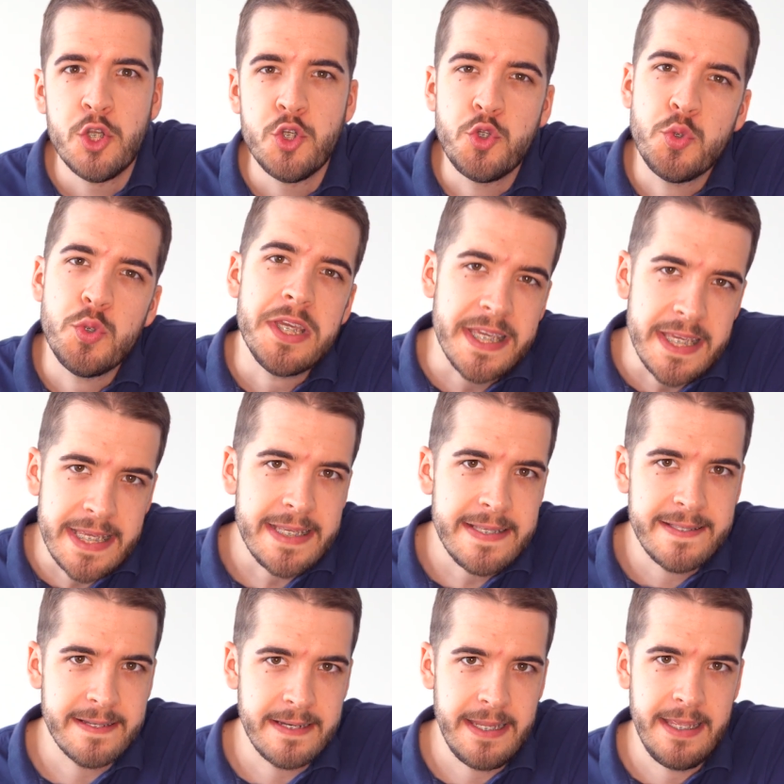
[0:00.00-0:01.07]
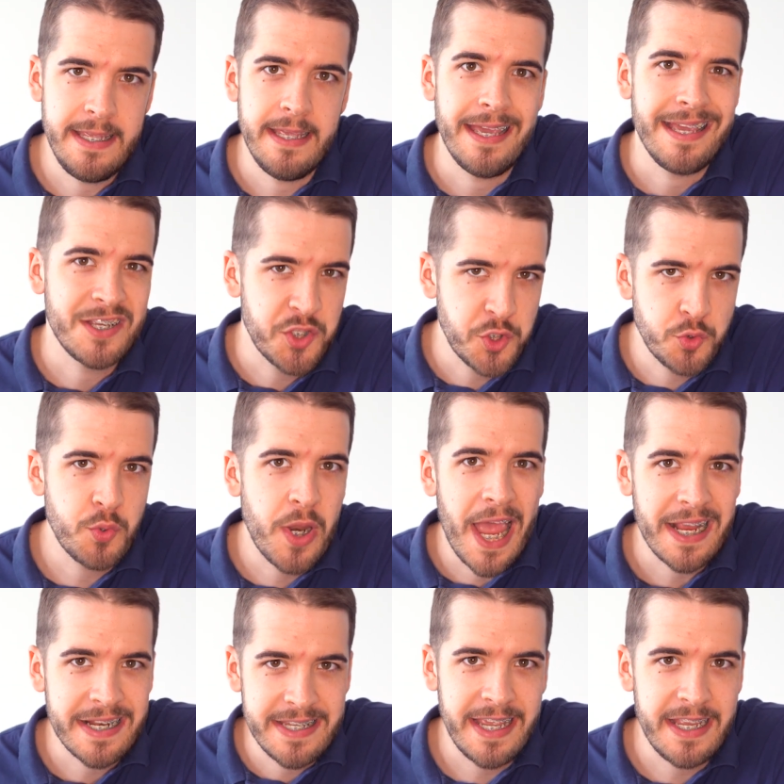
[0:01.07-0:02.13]
to easily
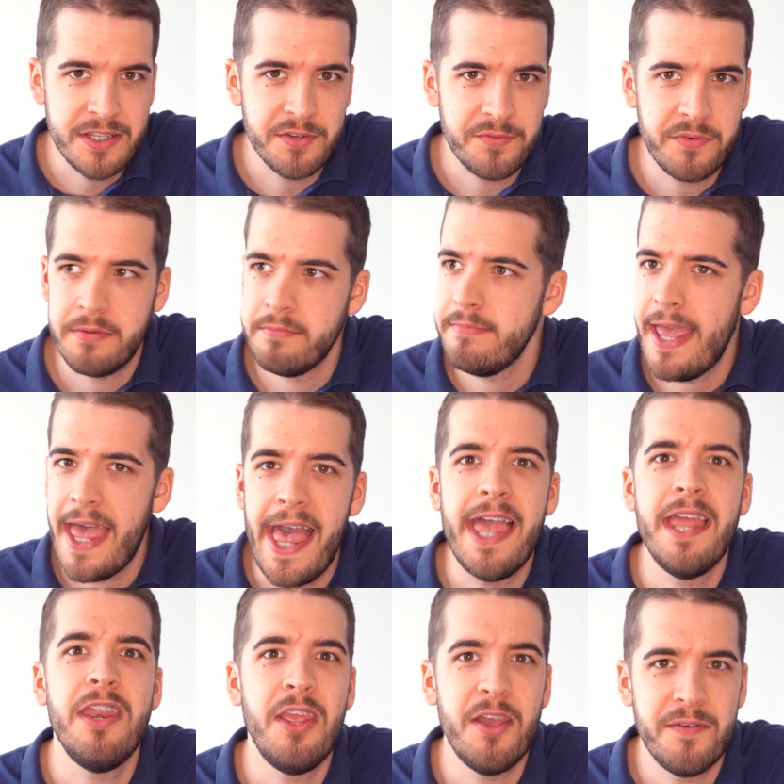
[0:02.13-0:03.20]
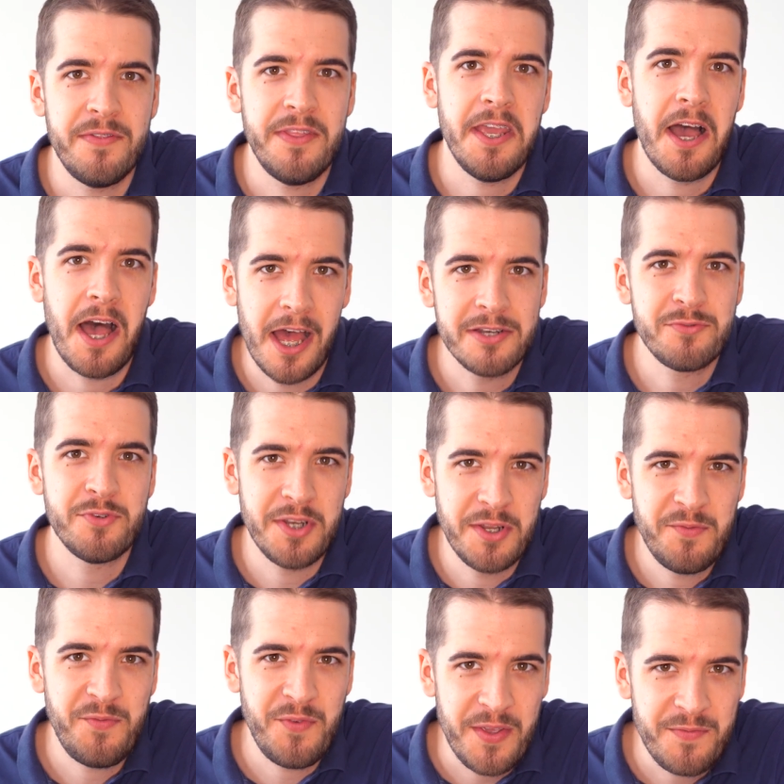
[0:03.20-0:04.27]
extract data from any of the
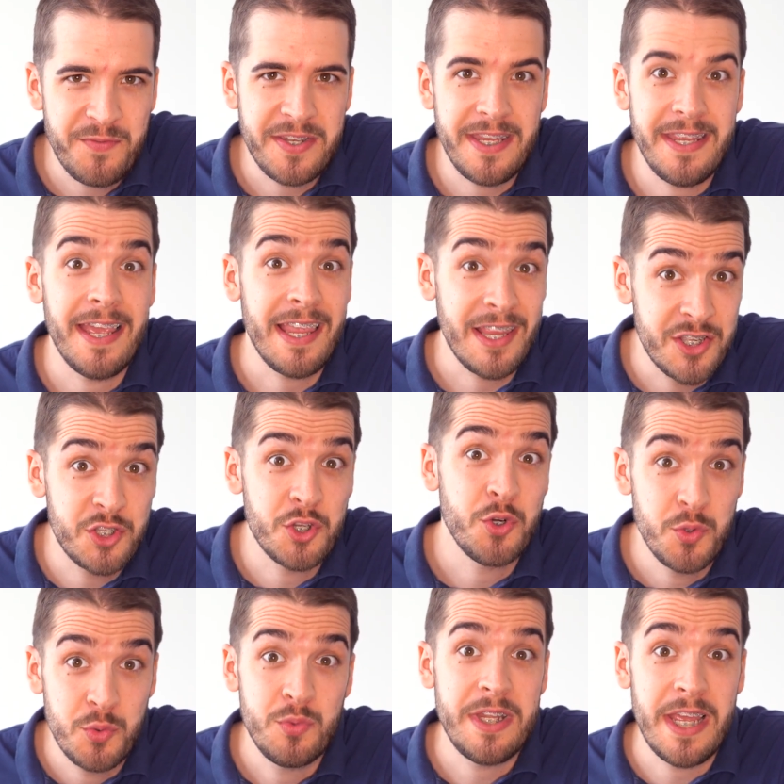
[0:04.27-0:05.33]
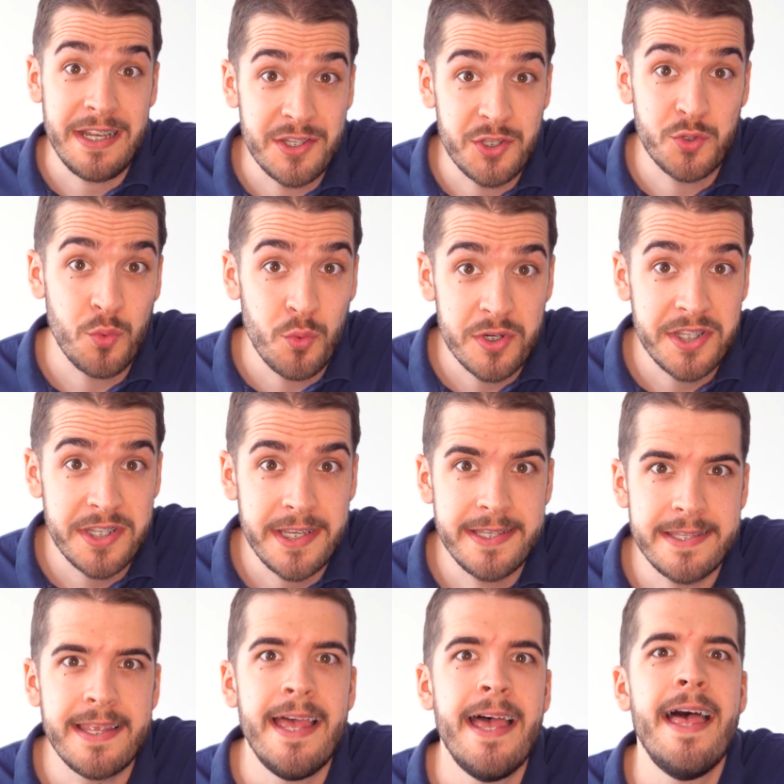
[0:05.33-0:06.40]
150 external data
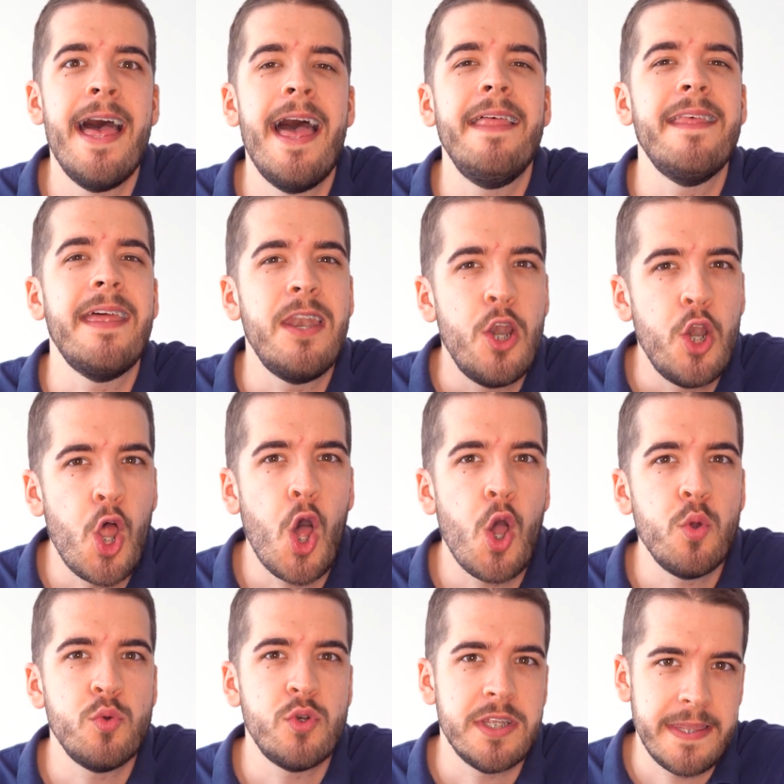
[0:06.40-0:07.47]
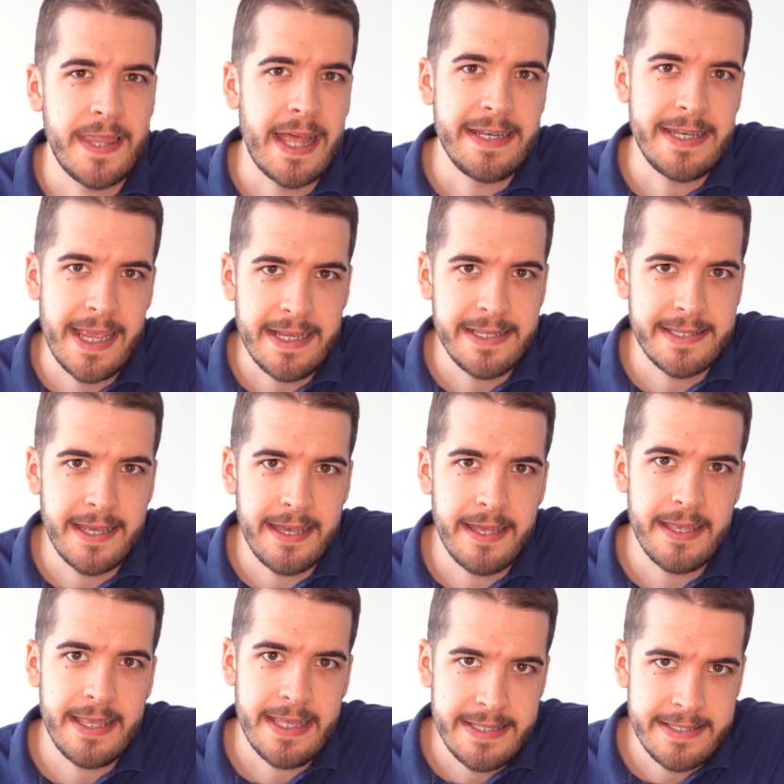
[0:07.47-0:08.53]
sources and then load that
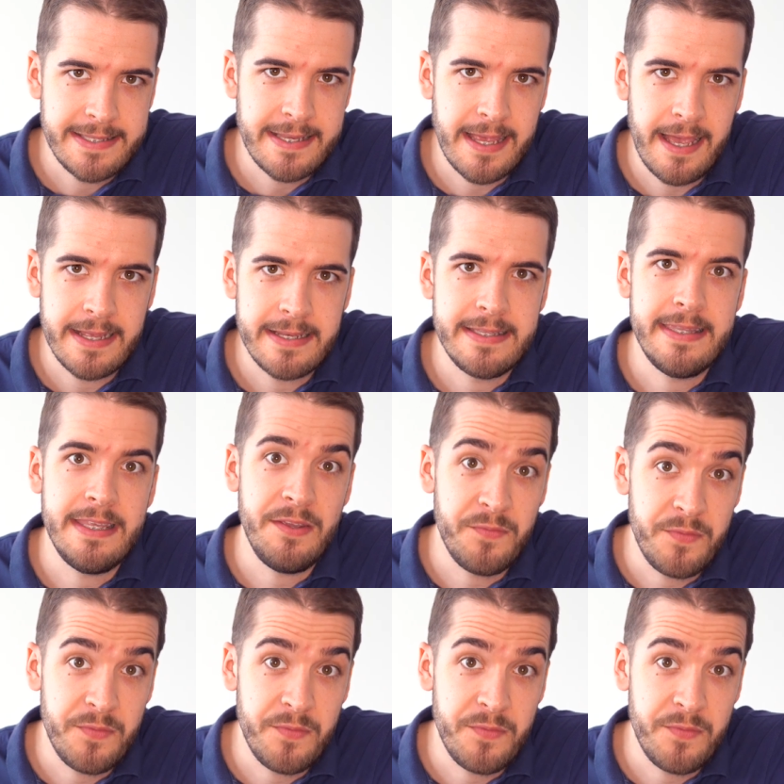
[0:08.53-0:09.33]
data inside the